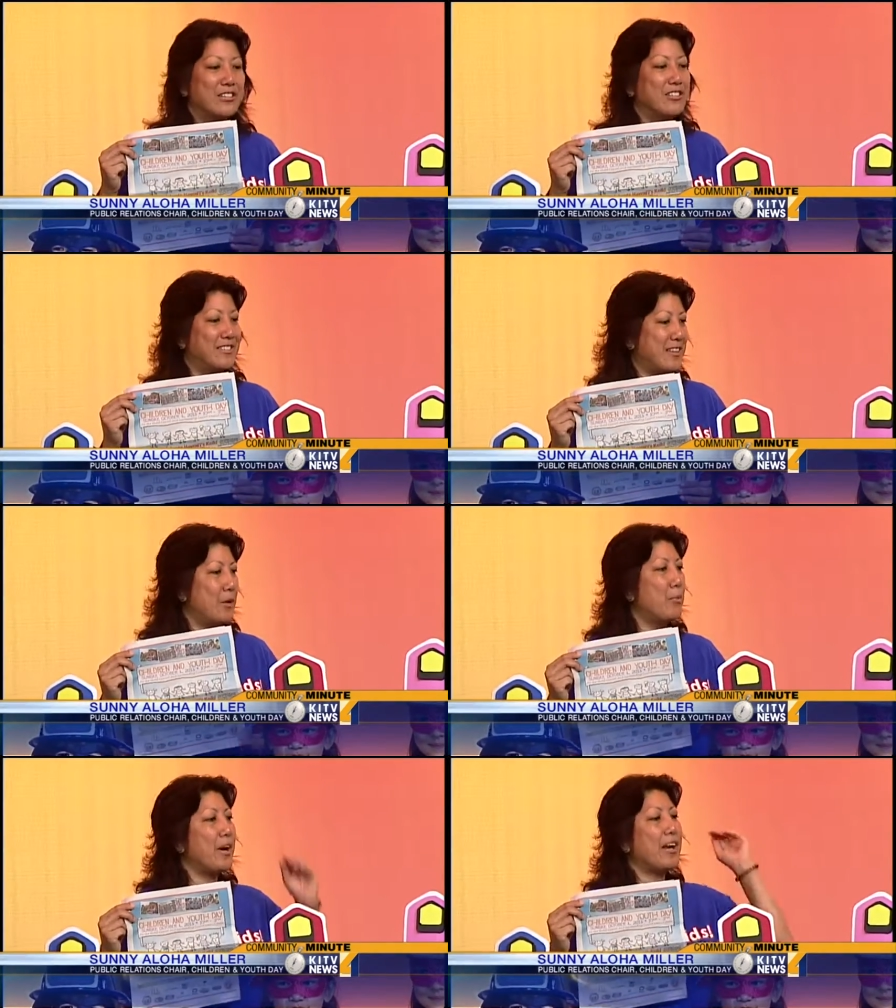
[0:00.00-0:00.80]
to
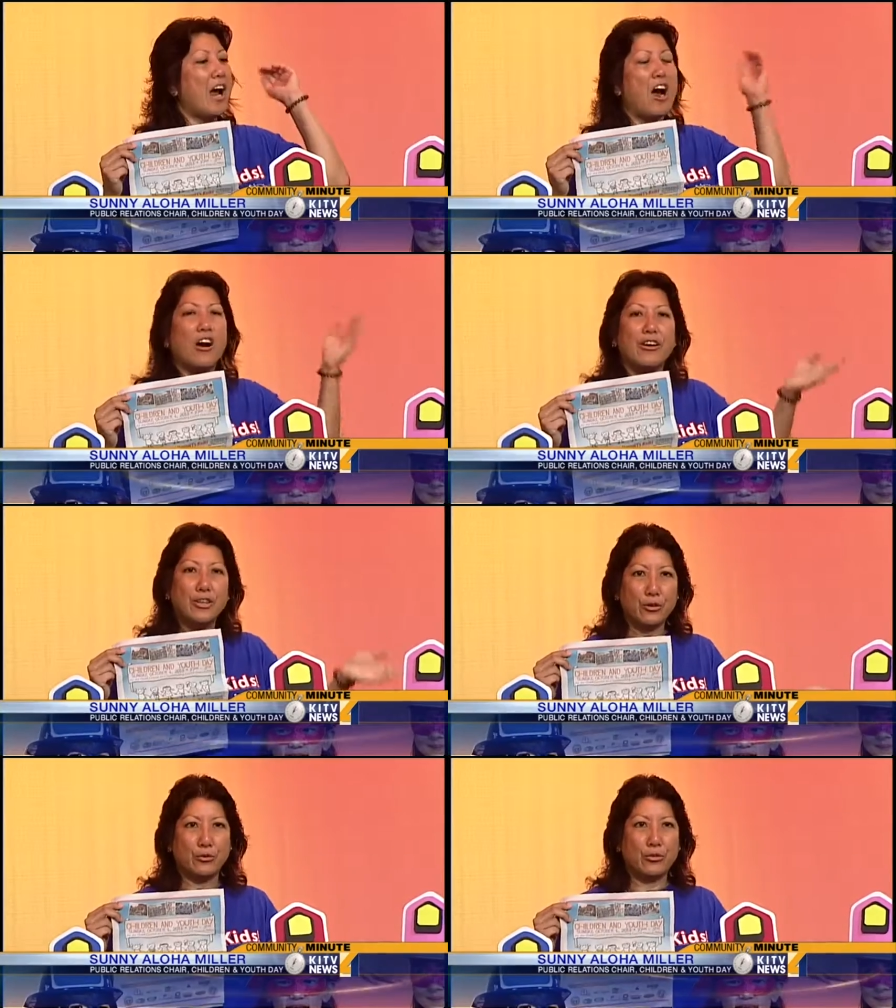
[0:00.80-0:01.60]
celebrate our
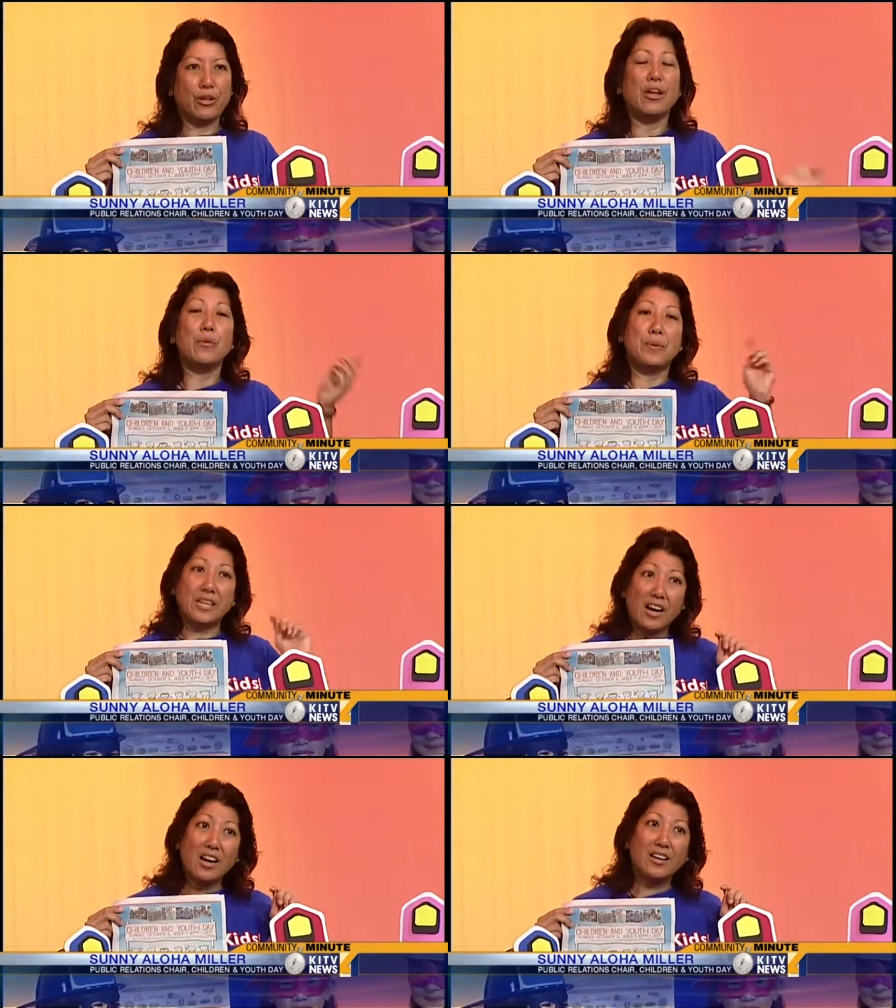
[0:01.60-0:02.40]
youth
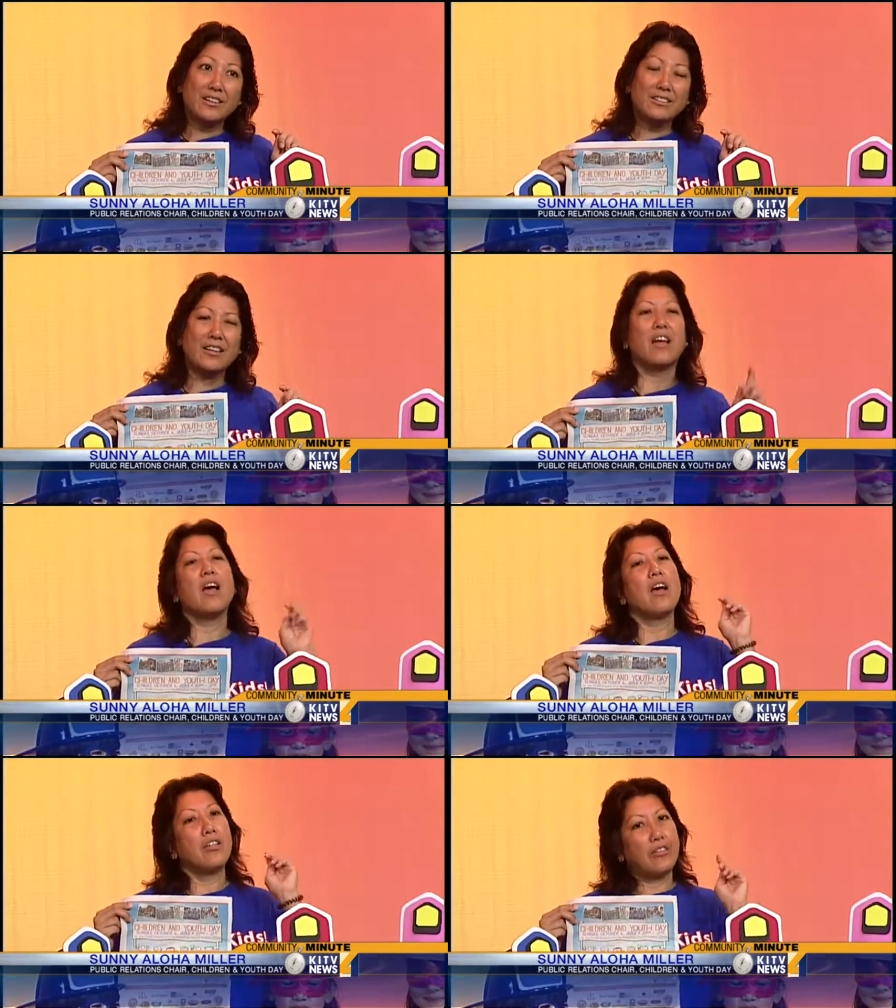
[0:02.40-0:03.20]
because
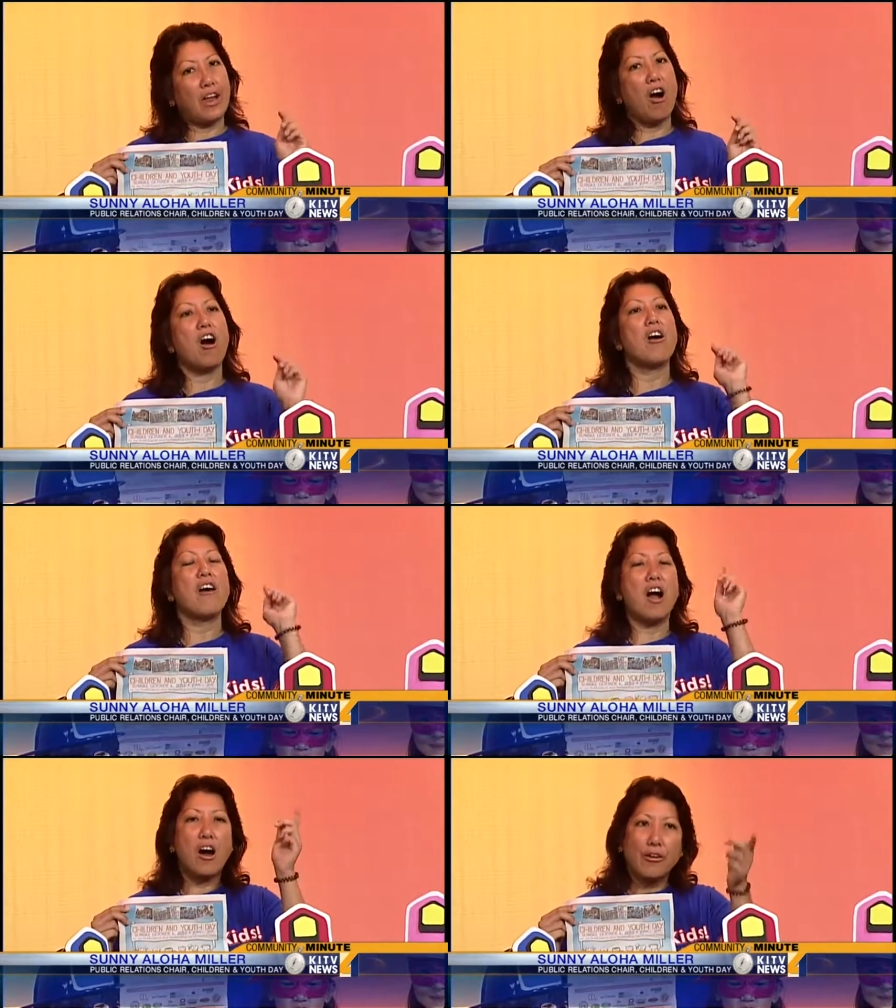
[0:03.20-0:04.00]
they
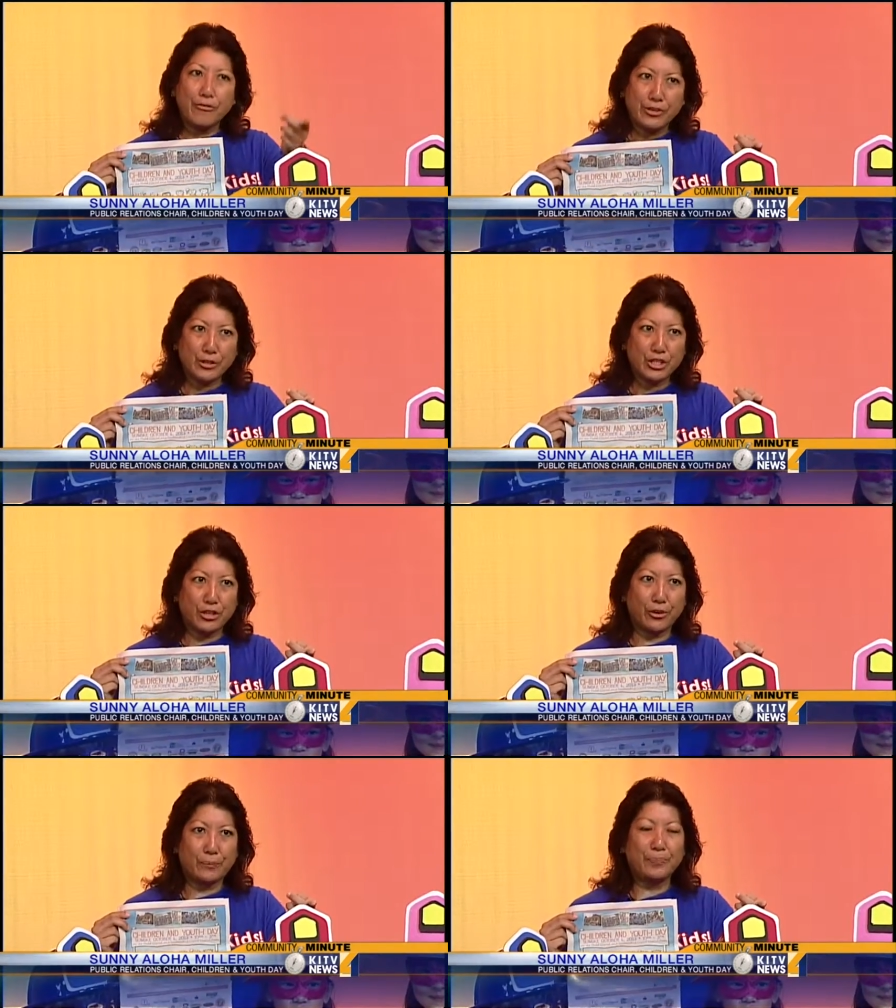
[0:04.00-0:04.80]
are our
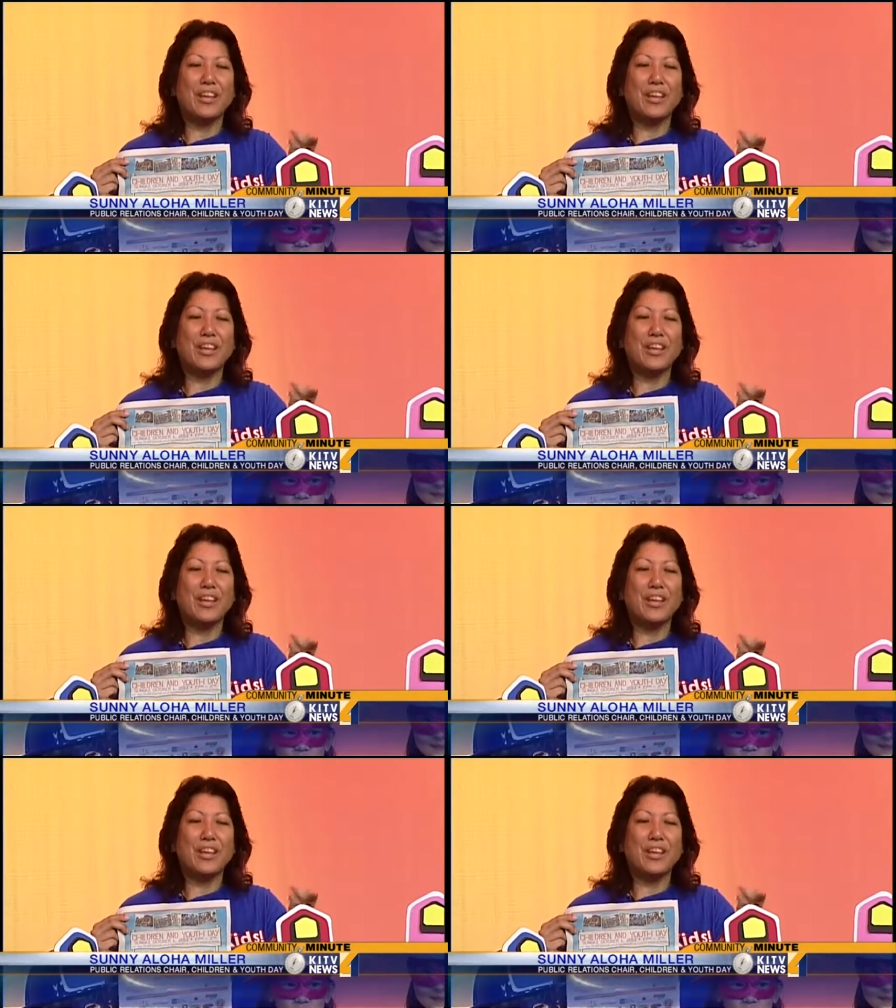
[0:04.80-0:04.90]
future.